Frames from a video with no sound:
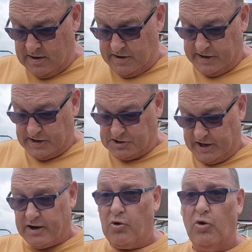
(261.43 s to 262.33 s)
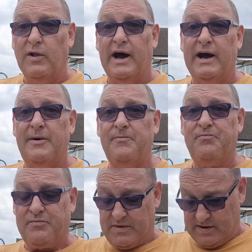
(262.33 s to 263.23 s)
You can check all that.
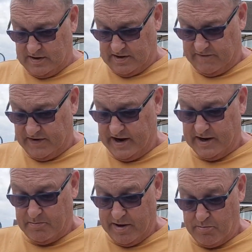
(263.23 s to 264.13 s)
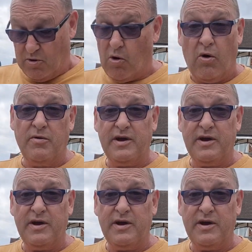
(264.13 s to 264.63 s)
If you need a bit more,